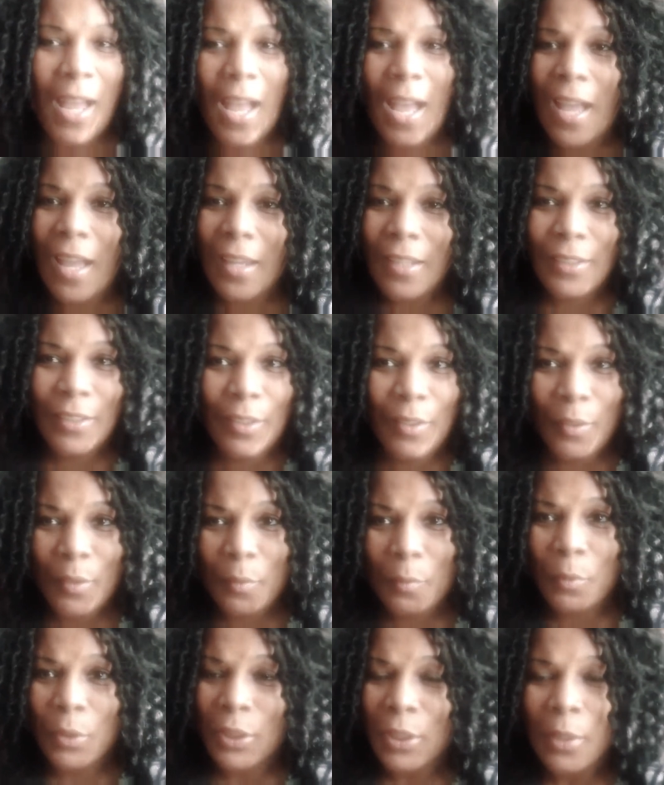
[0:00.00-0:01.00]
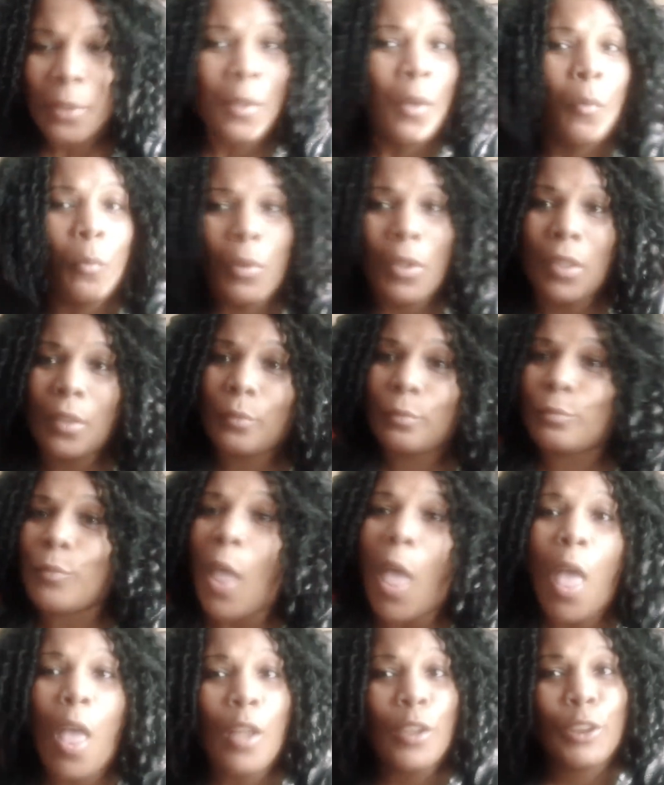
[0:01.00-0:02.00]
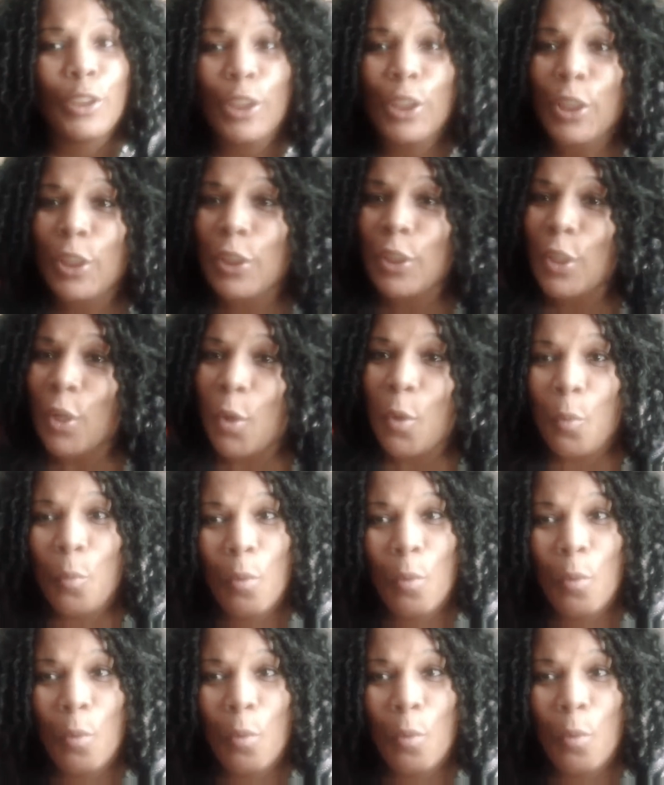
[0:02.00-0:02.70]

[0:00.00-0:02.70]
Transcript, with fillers: I know, well, she know